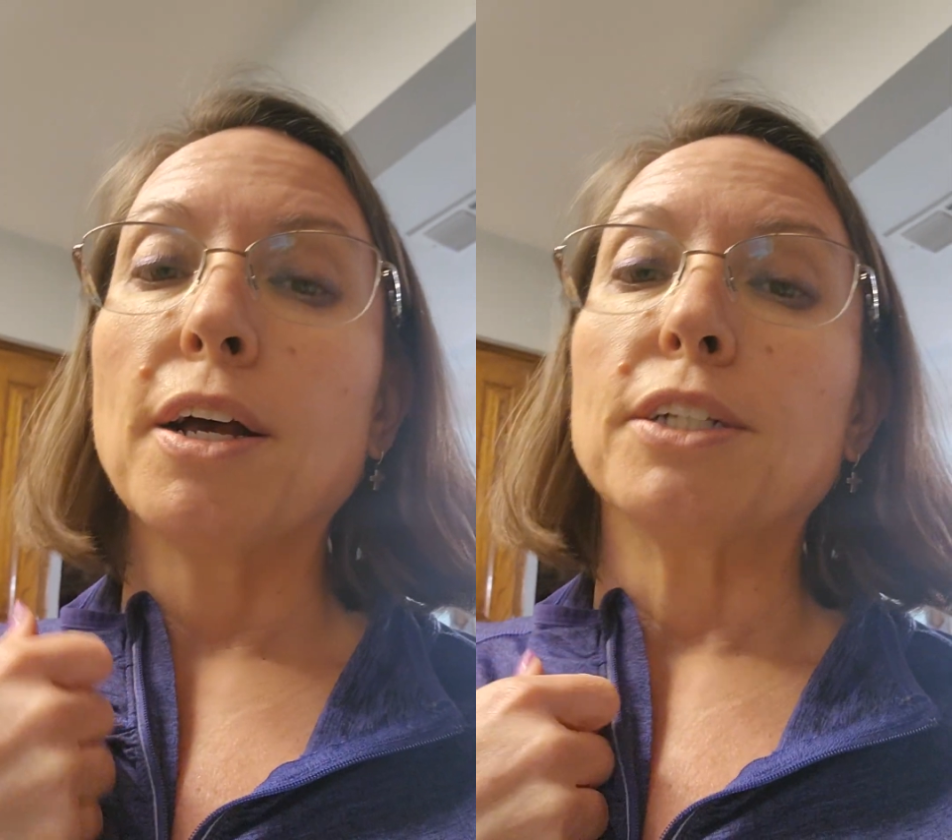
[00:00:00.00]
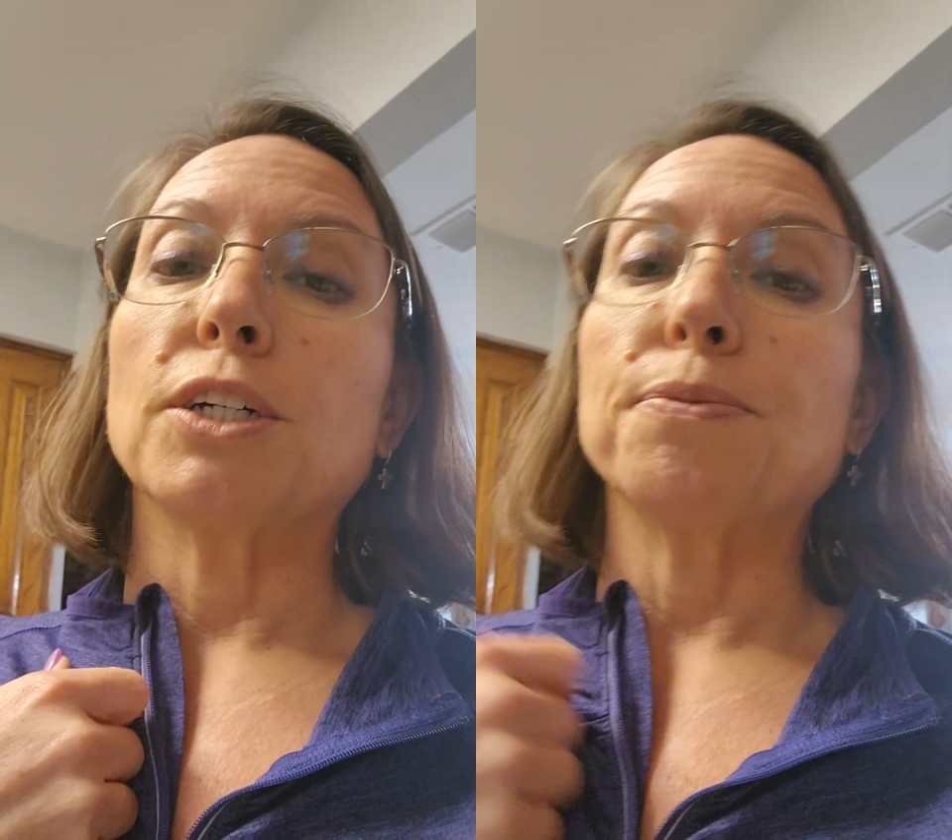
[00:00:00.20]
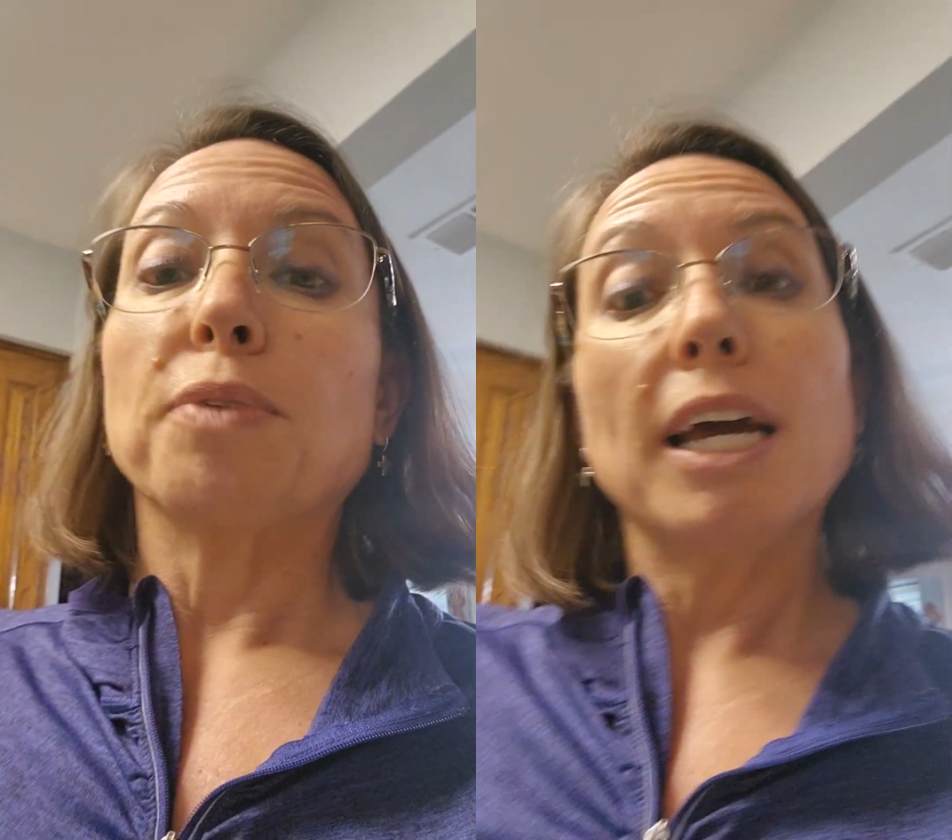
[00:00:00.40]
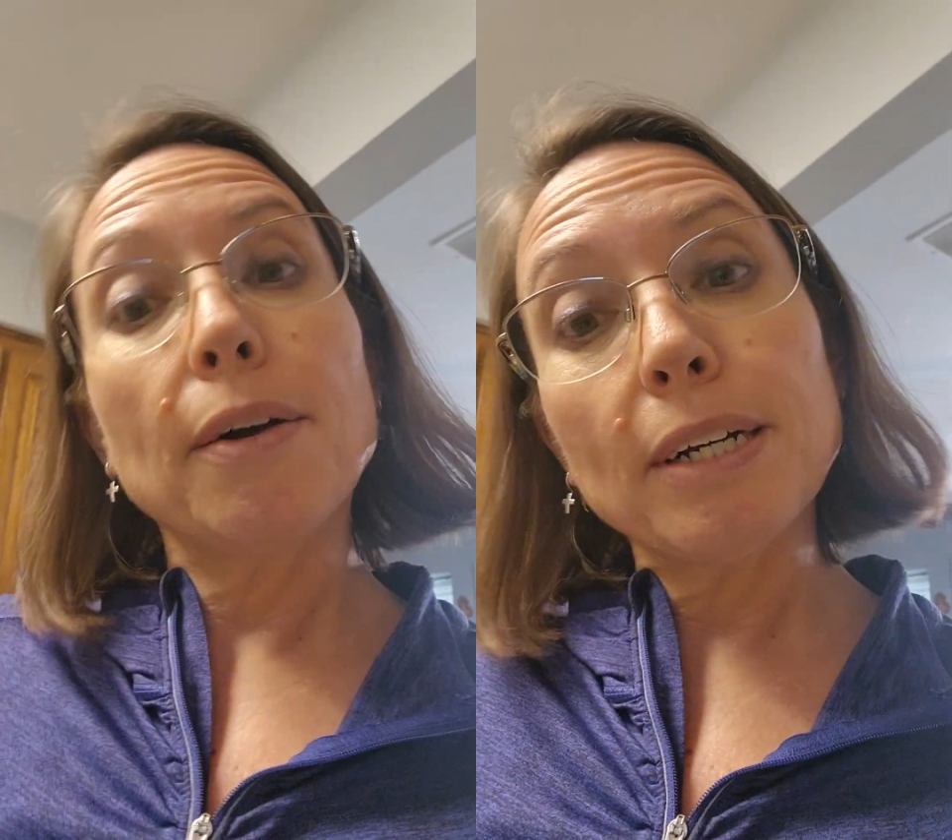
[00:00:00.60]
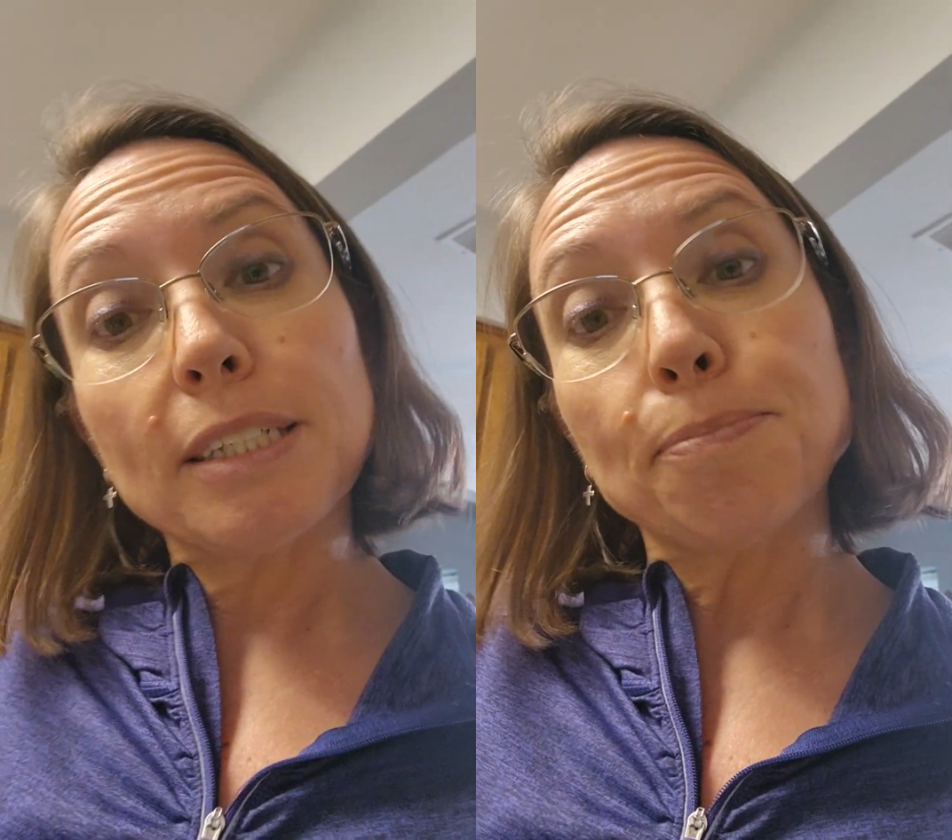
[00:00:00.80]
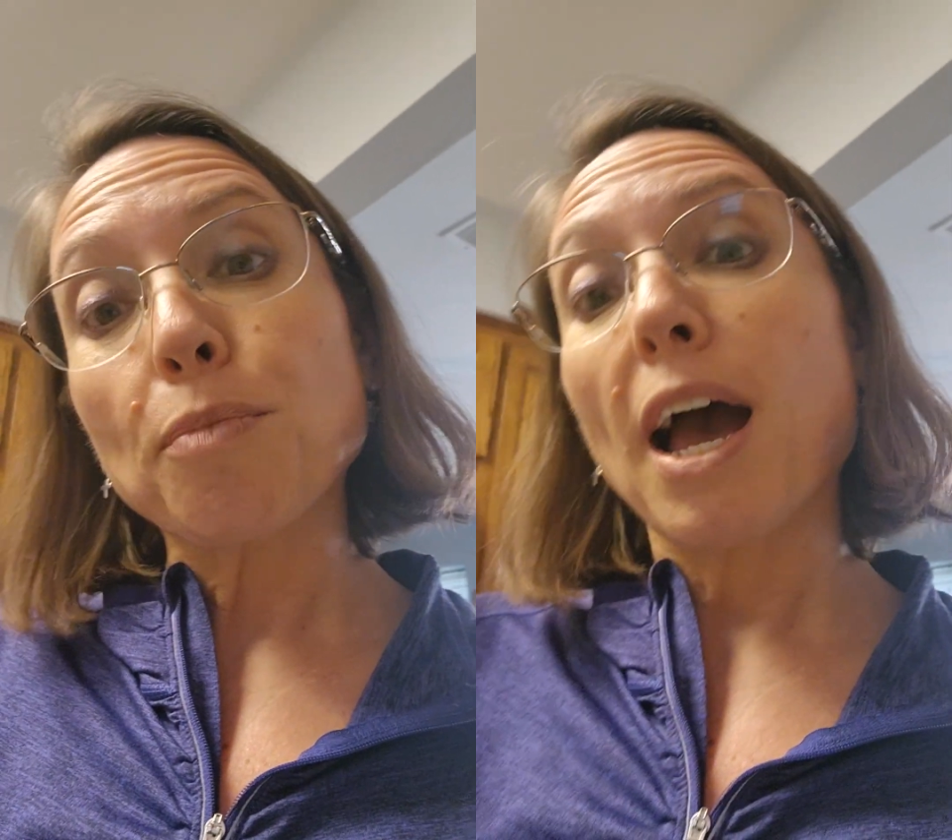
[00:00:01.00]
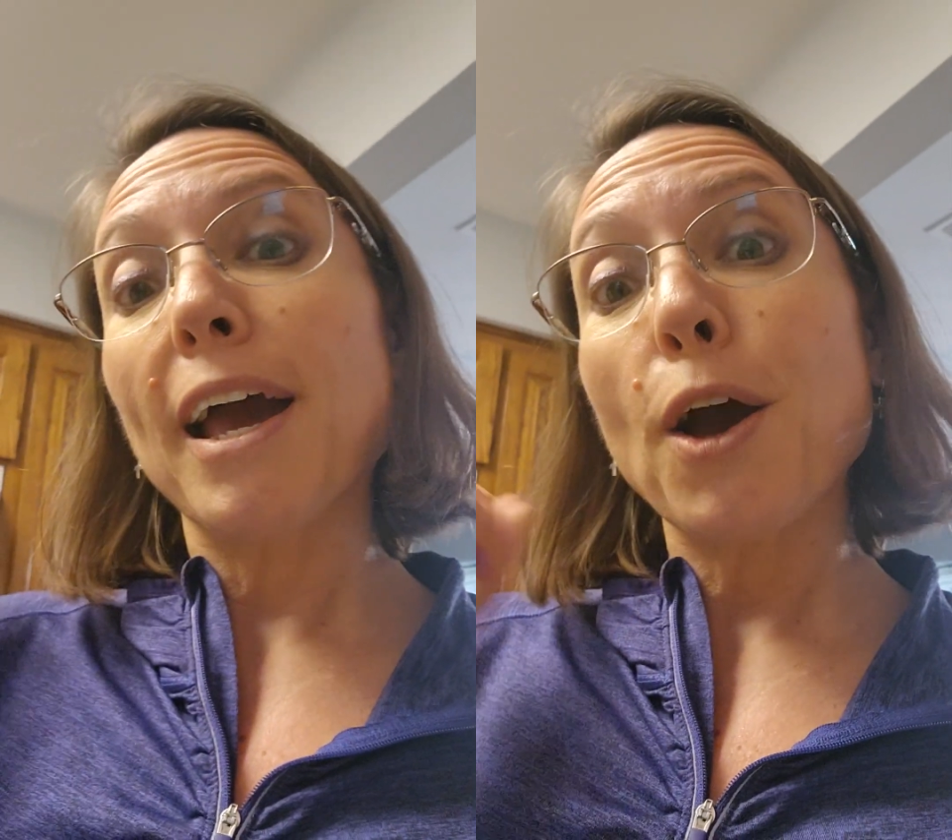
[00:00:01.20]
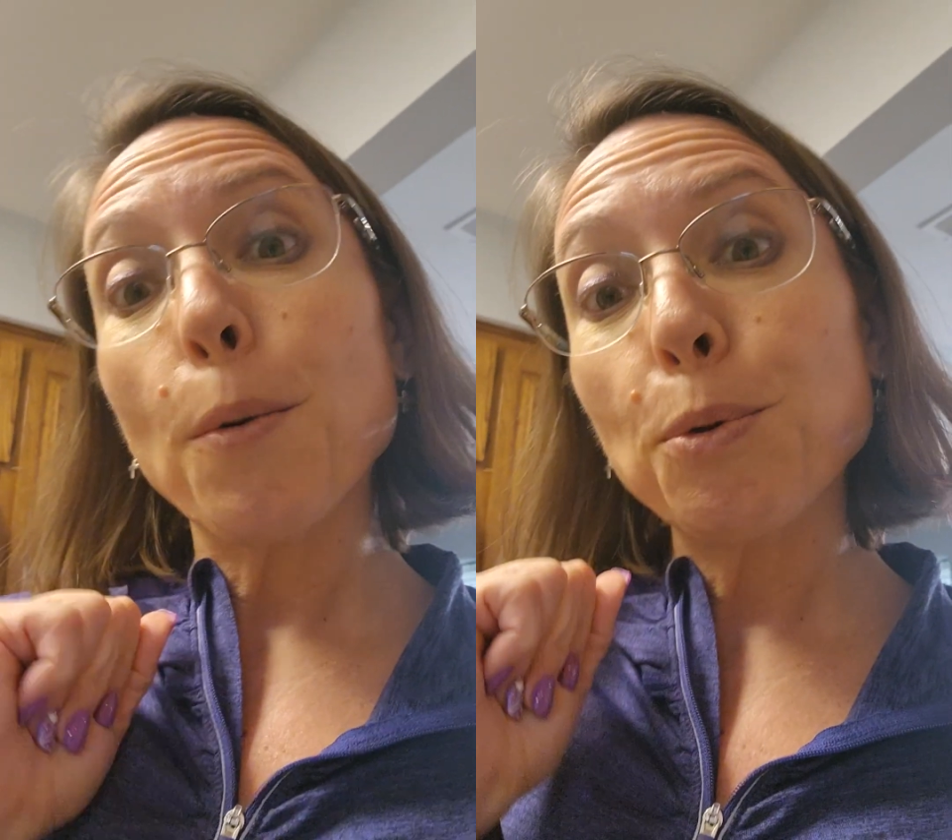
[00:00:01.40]
So anyways,
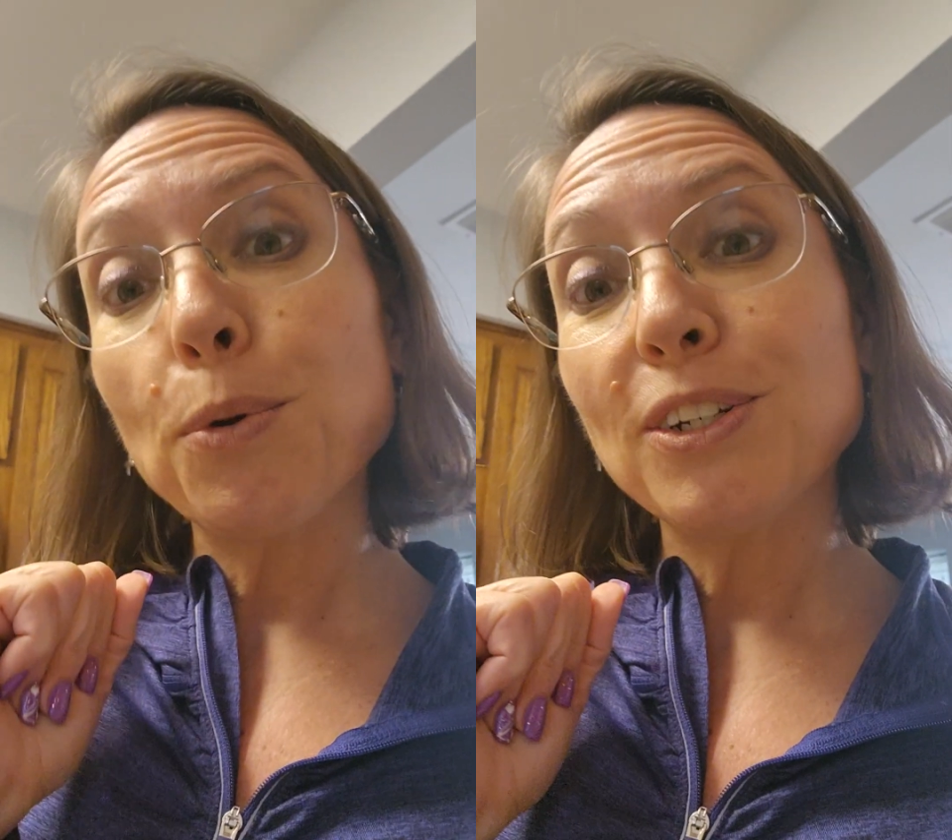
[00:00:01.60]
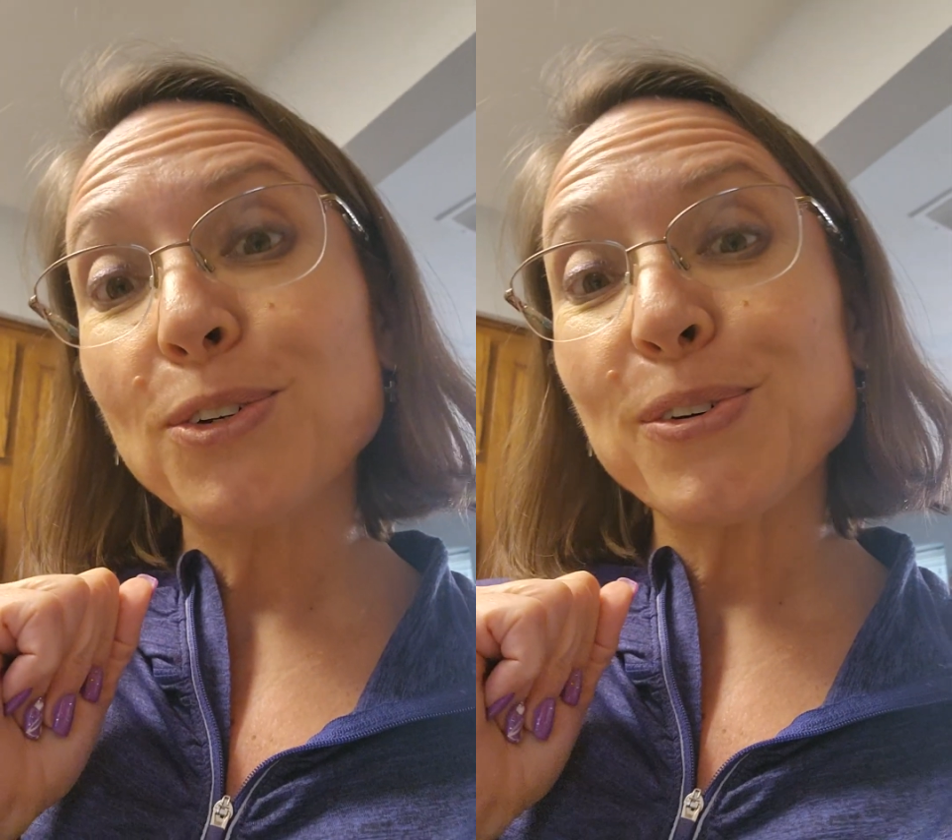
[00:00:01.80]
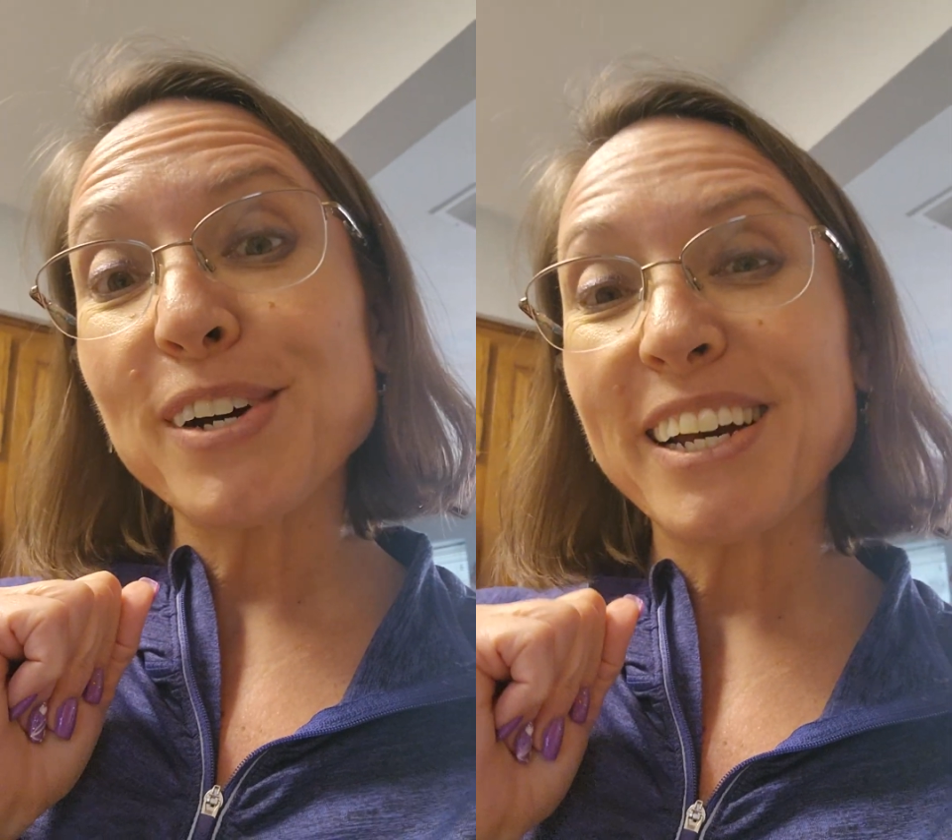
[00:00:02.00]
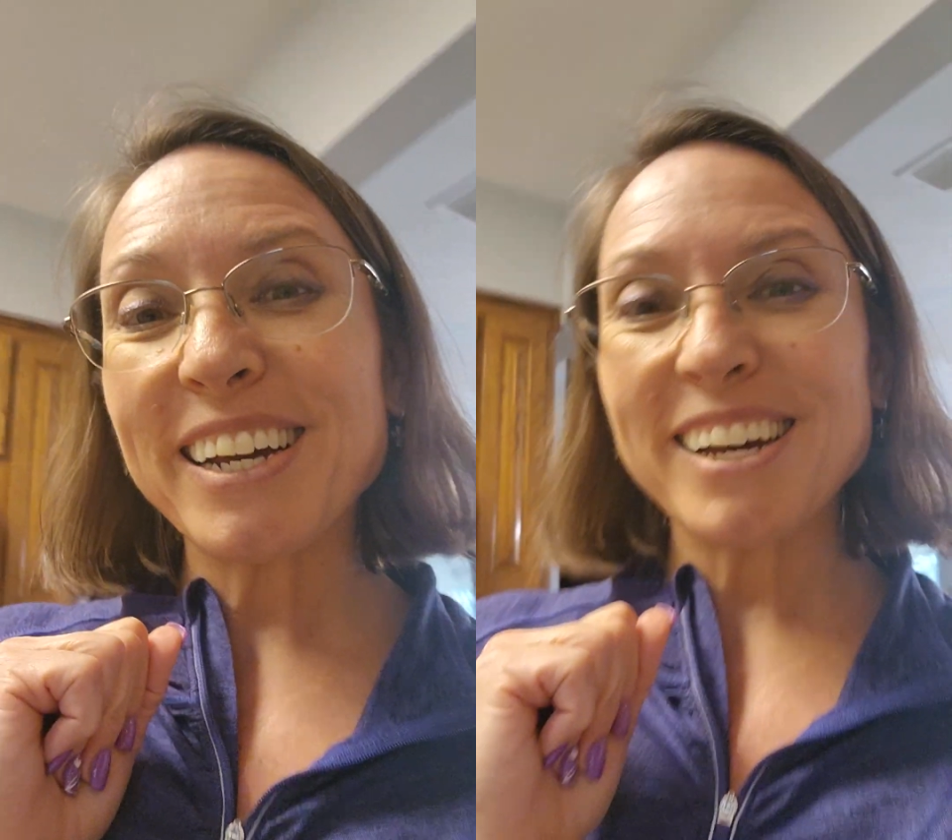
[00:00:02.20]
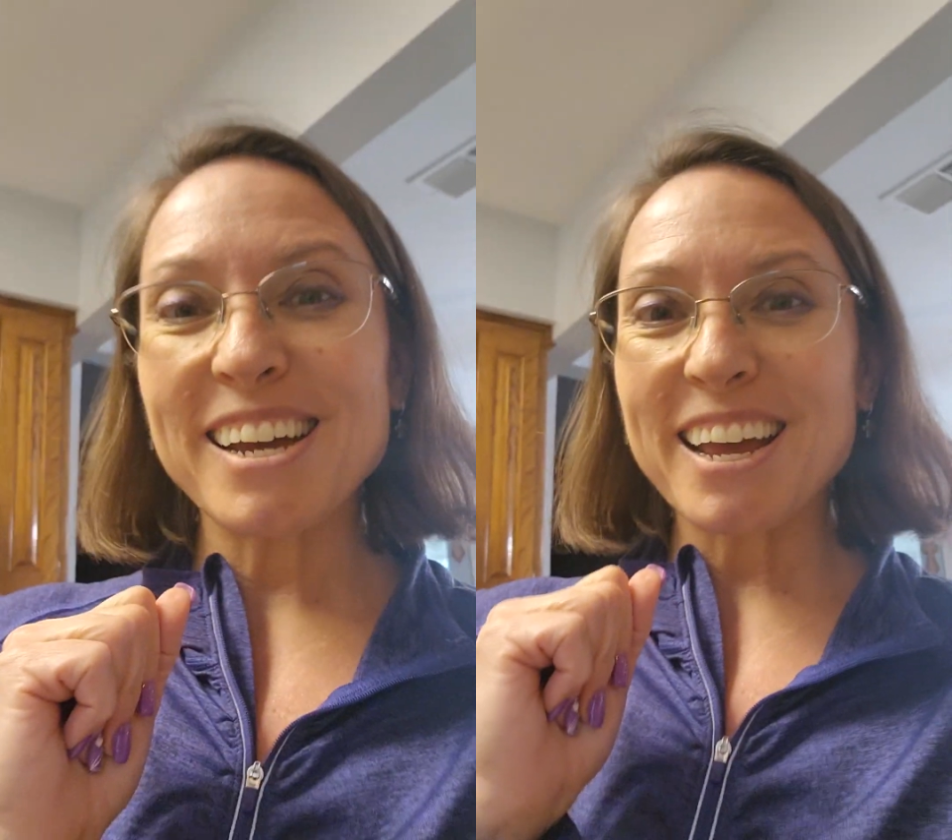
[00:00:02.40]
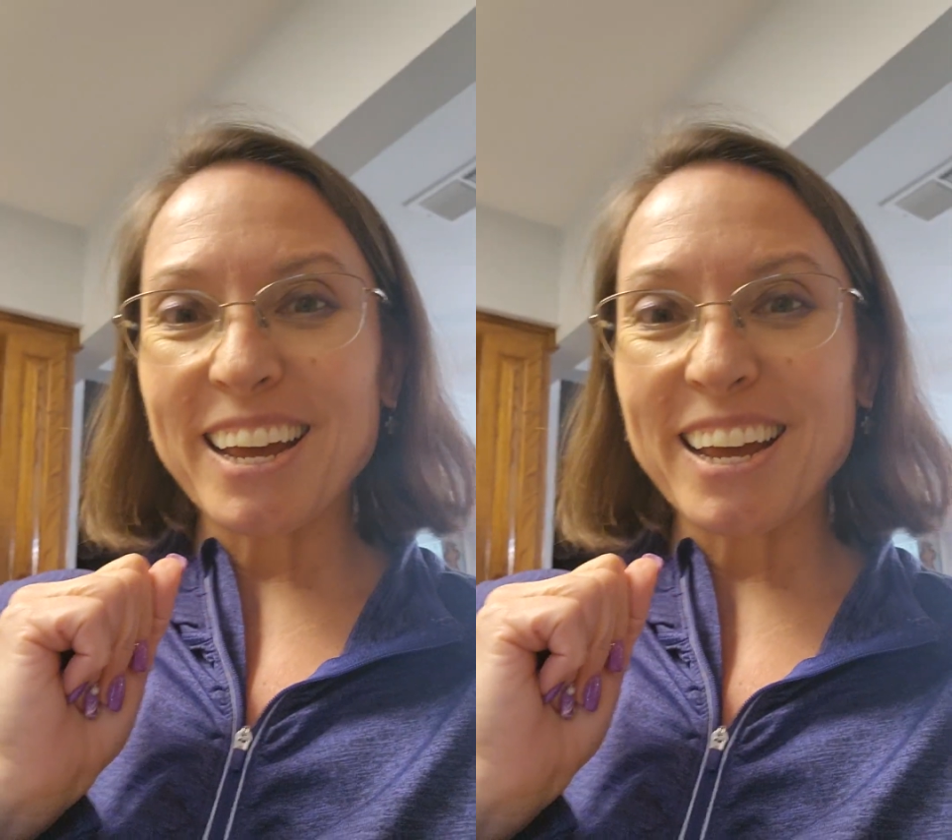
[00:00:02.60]
I hope you enjoy,